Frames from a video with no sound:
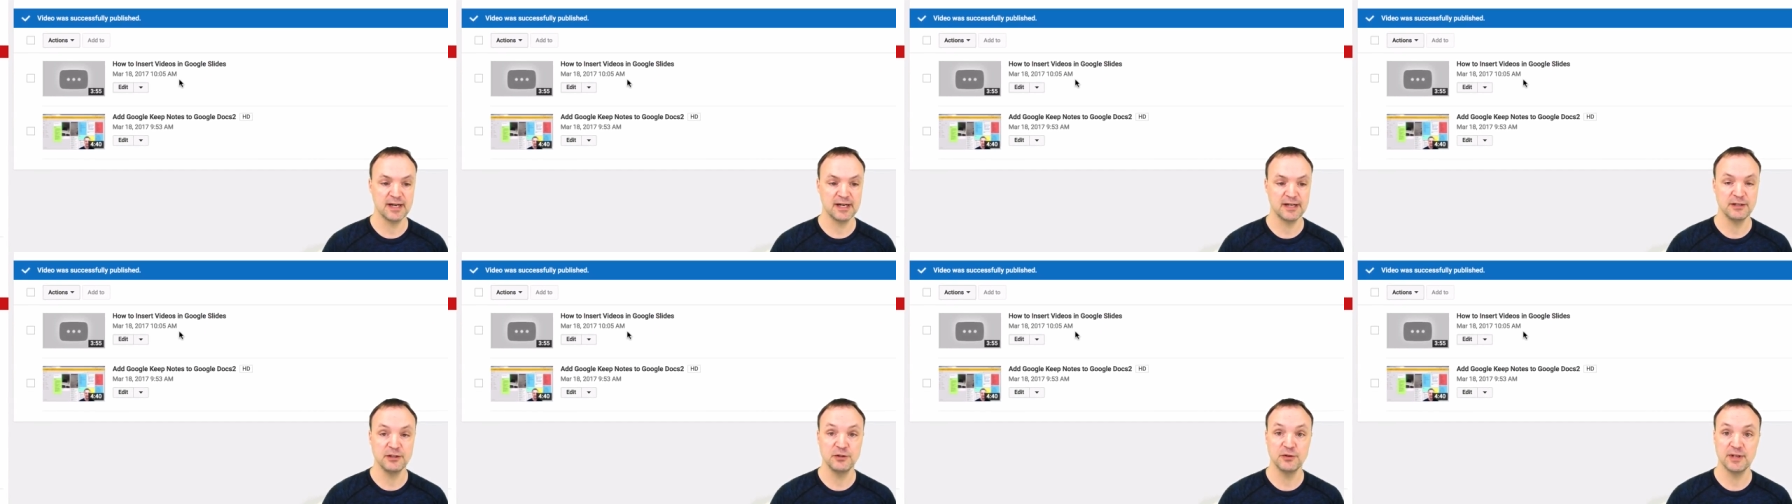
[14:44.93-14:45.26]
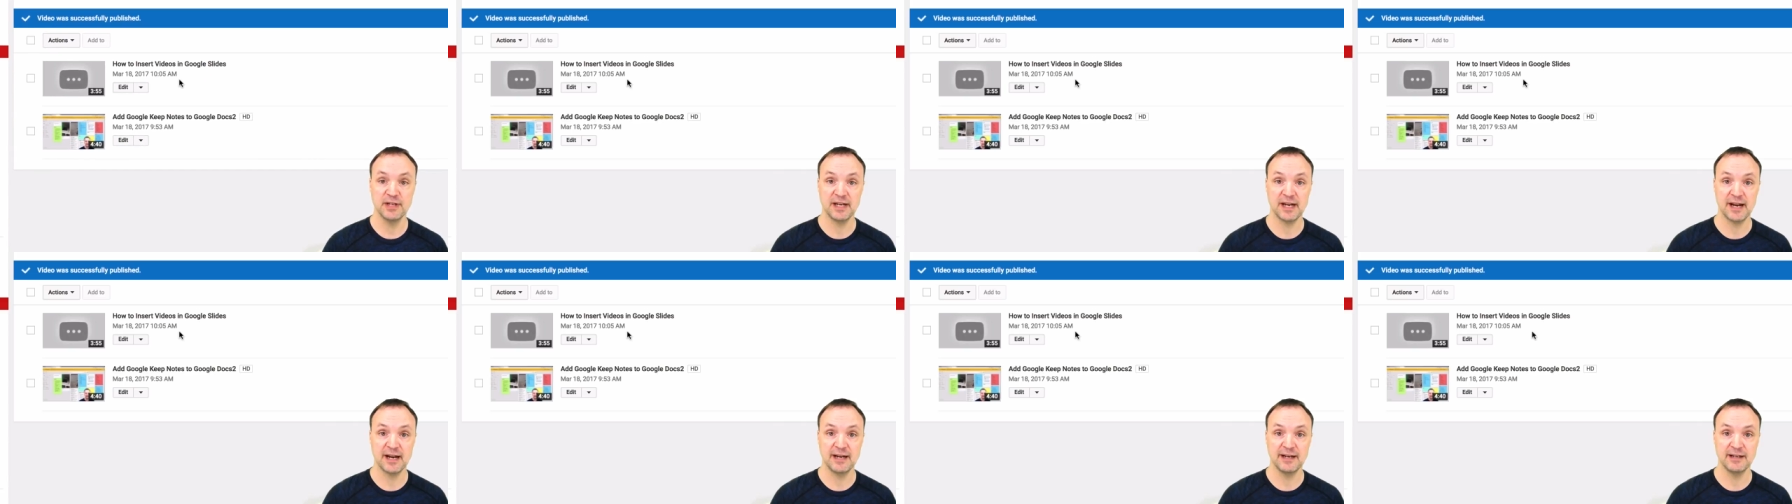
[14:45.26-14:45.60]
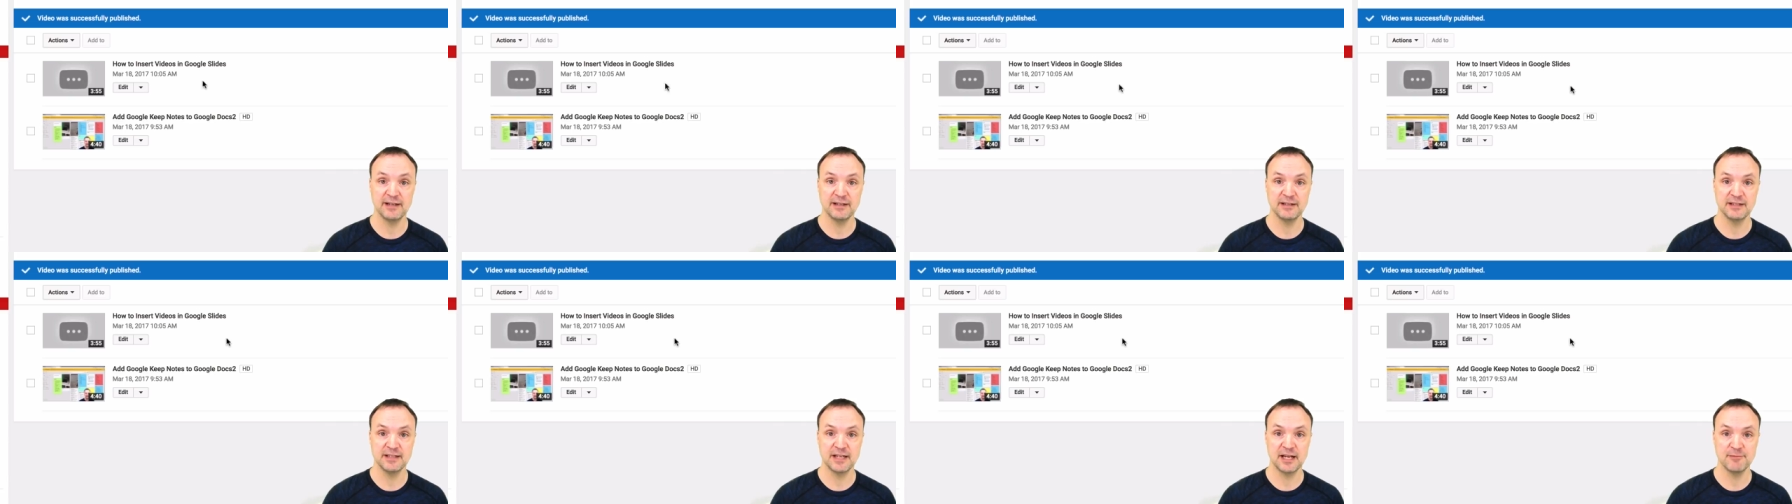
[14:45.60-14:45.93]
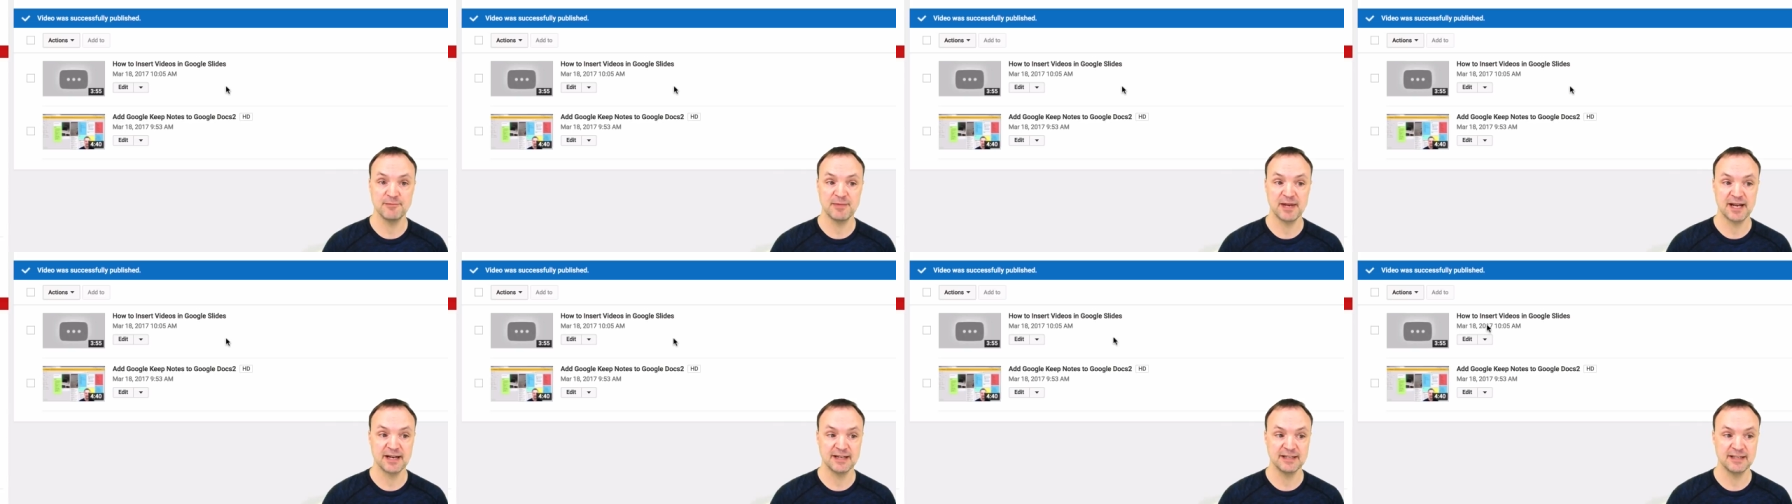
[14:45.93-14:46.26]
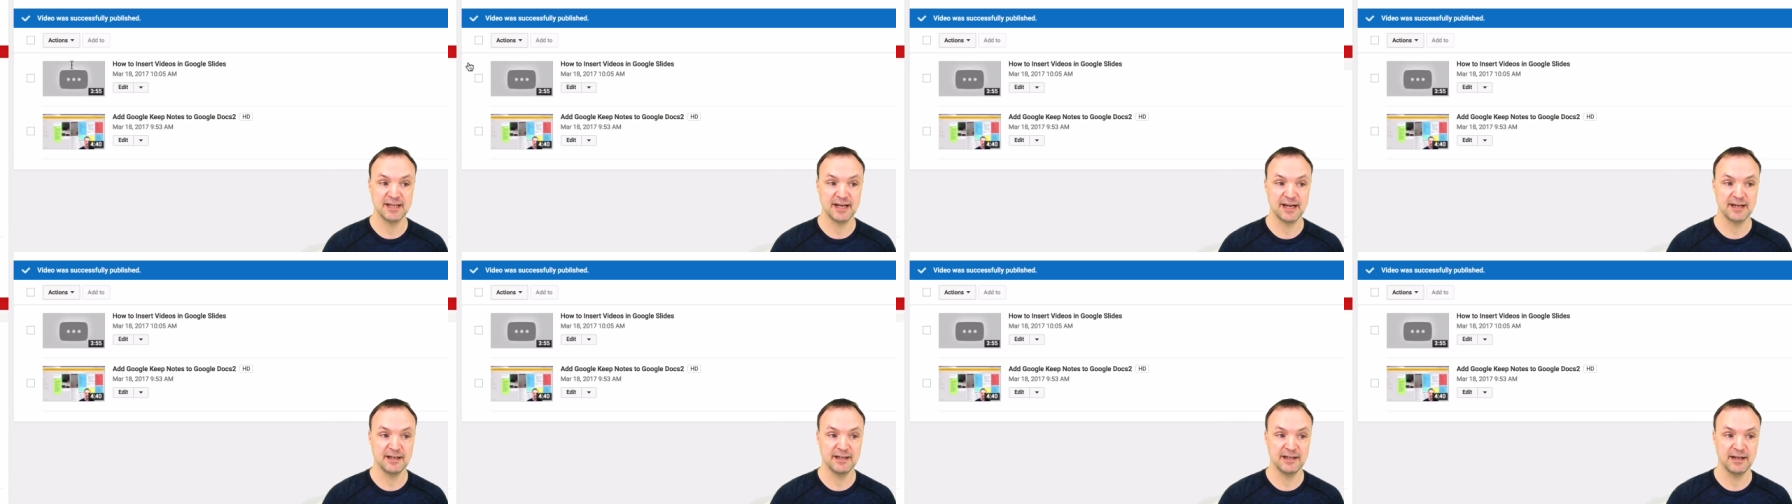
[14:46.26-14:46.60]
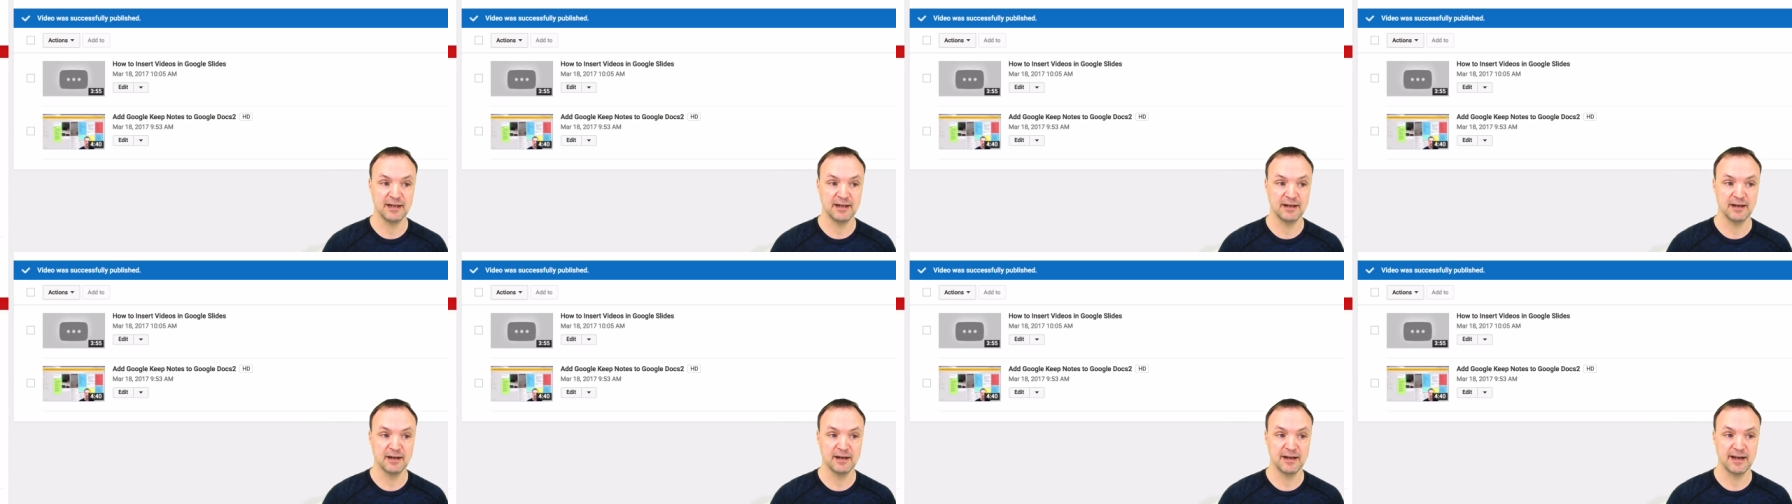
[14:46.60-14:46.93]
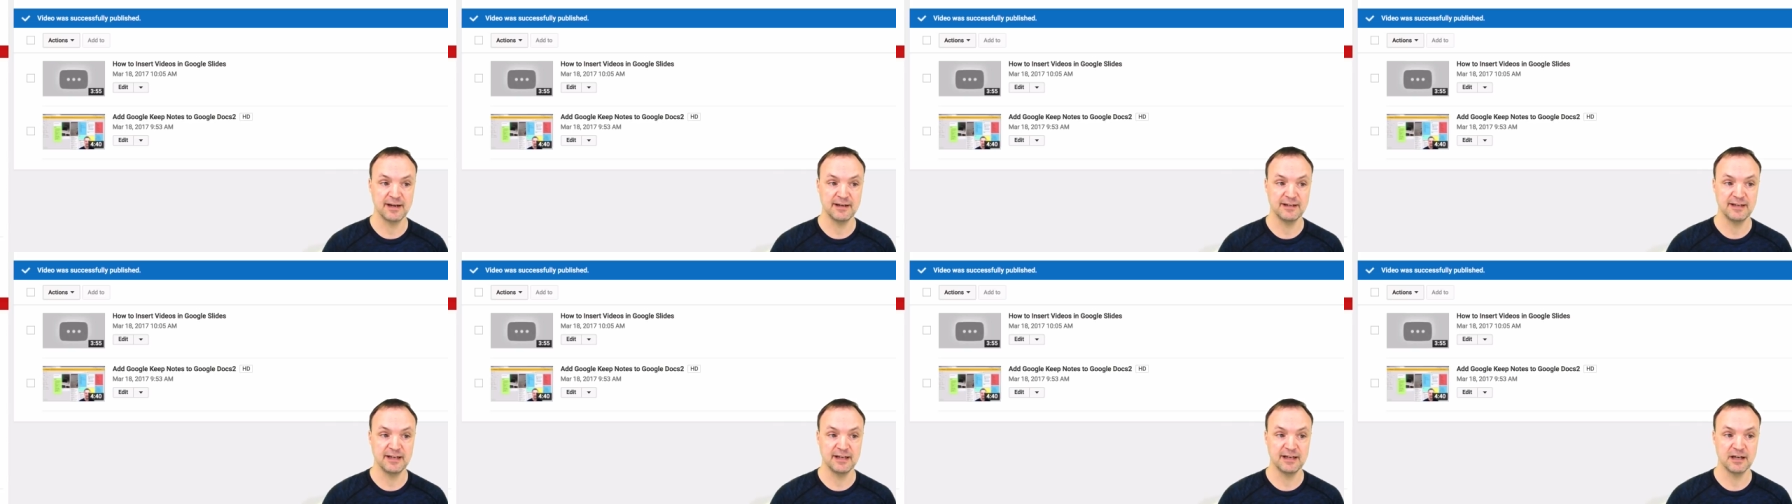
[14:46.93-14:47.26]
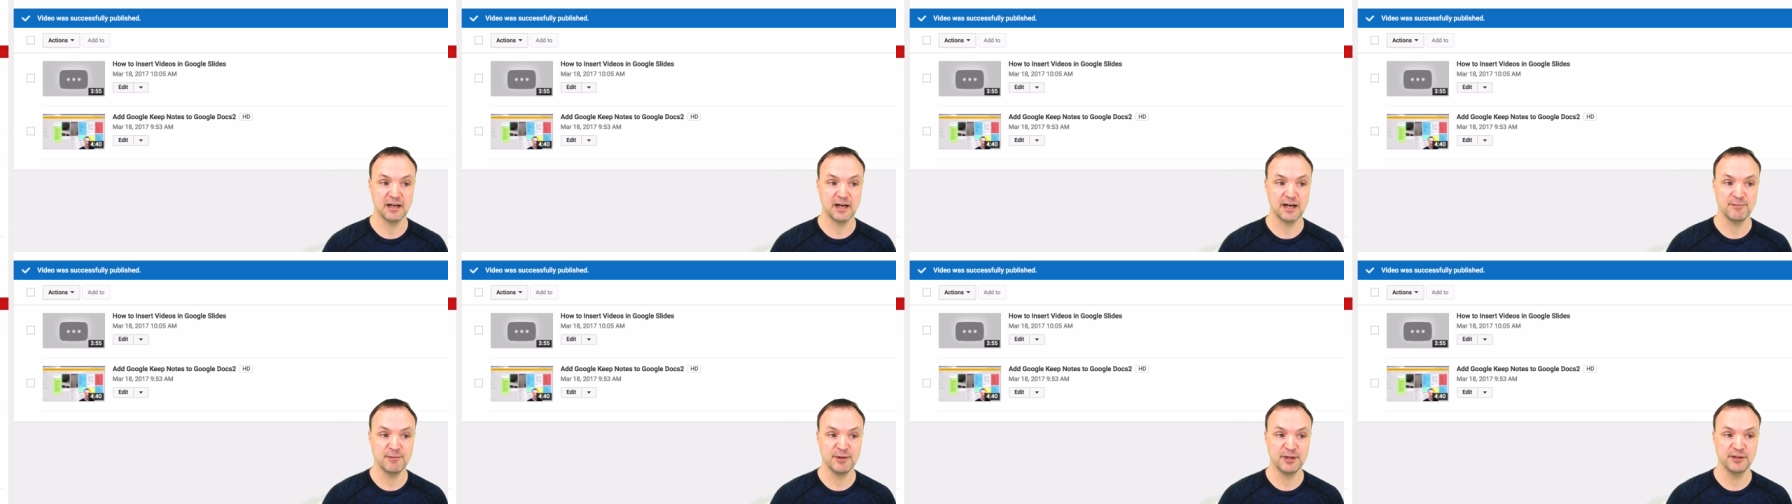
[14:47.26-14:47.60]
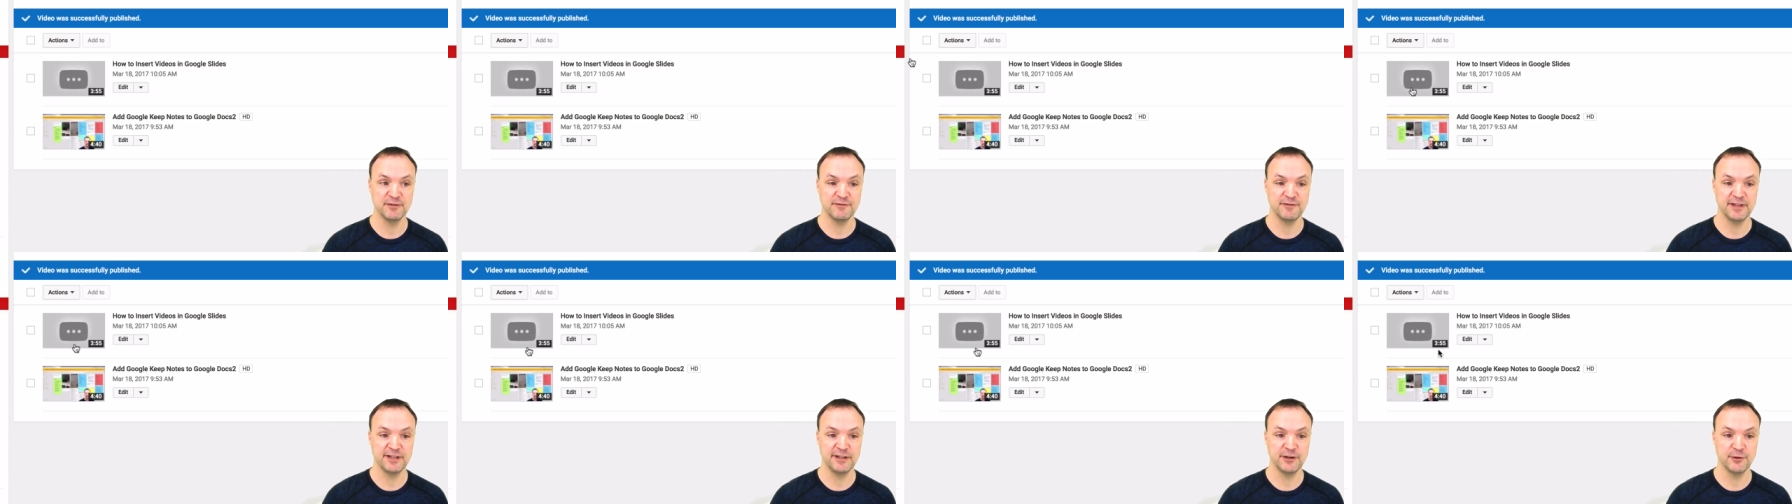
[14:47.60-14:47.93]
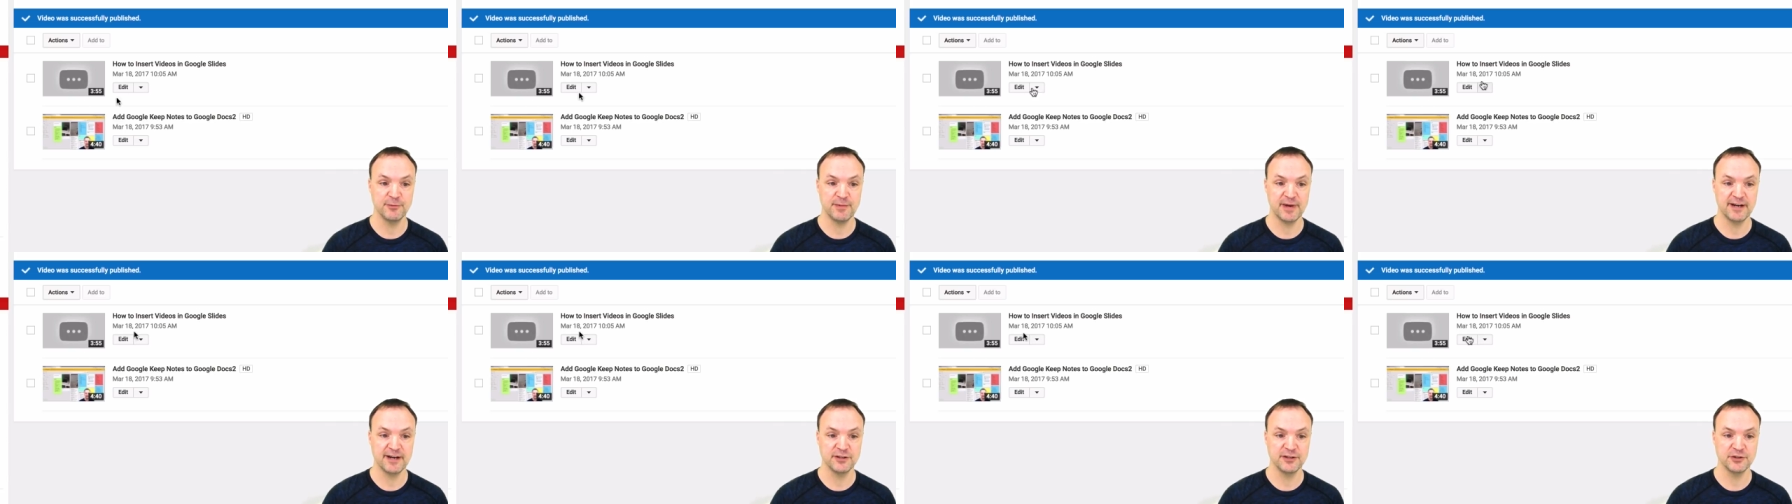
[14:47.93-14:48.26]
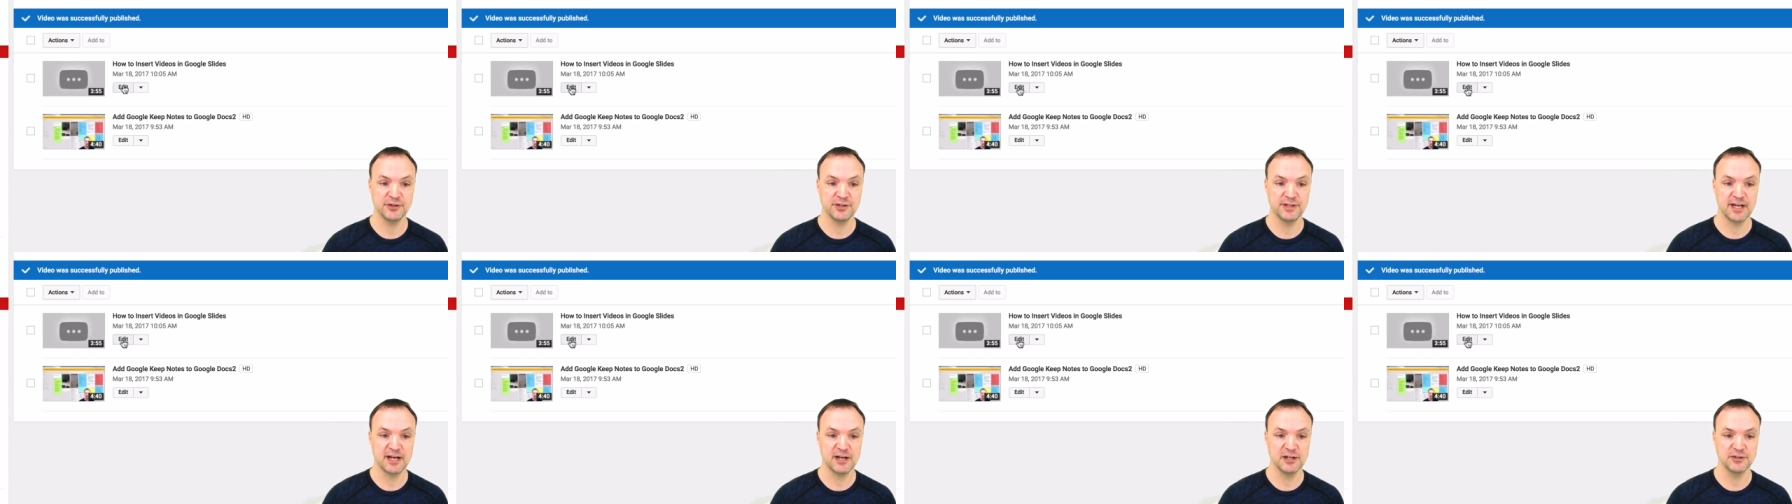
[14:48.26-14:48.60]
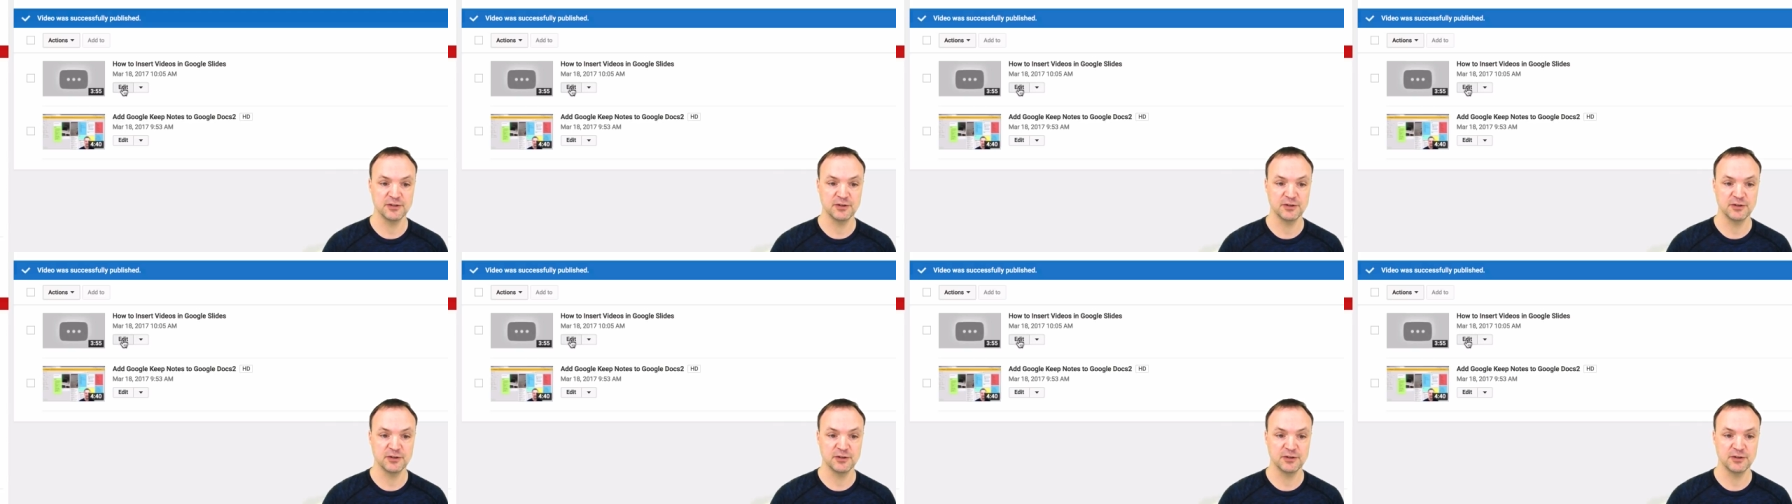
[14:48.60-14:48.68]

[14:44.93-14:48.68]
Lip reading: you can edit to get back into editing. I'm under Video Manager now.